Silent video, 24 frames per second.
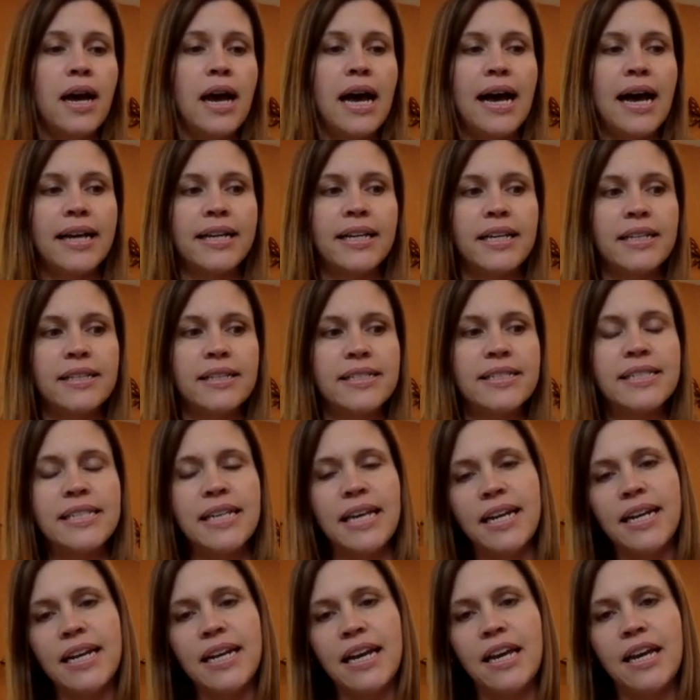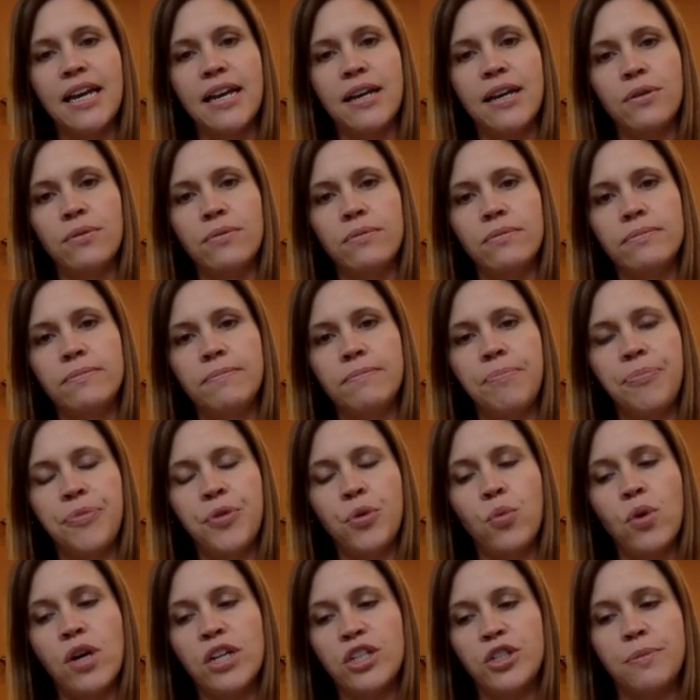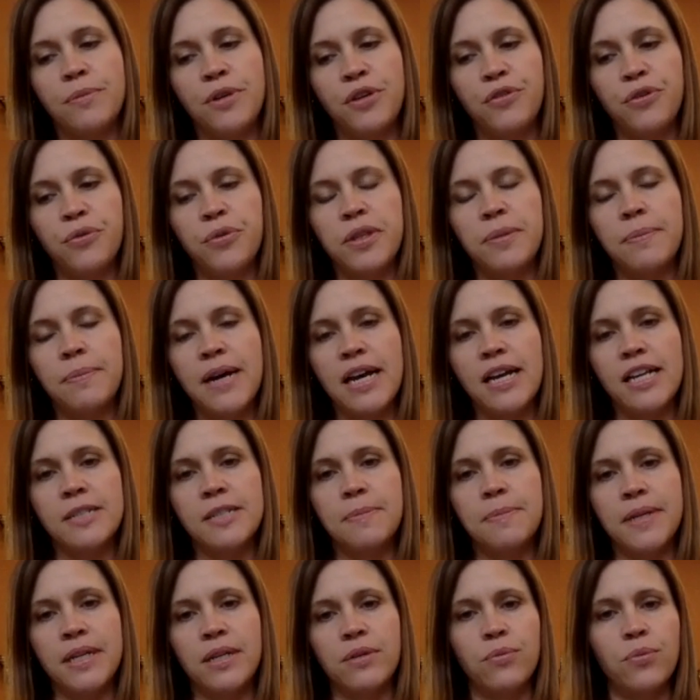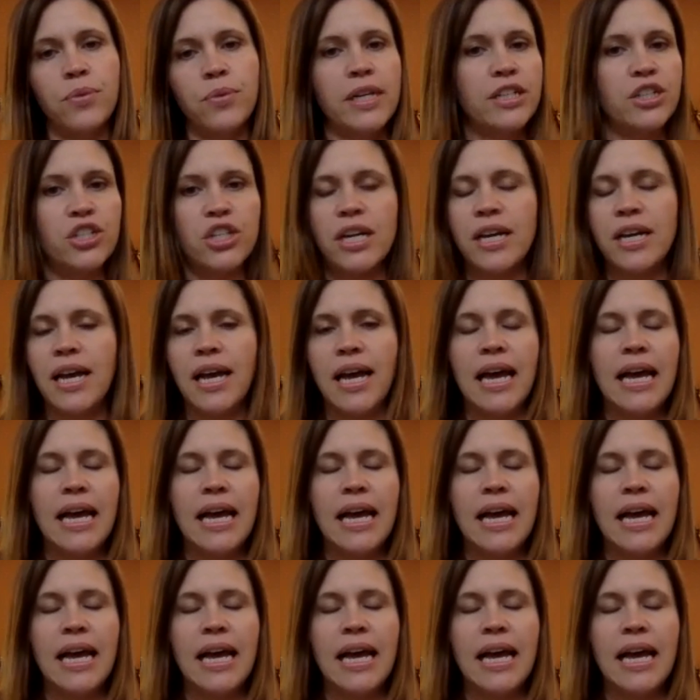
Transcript: I can sit and watch a movie with my husband, which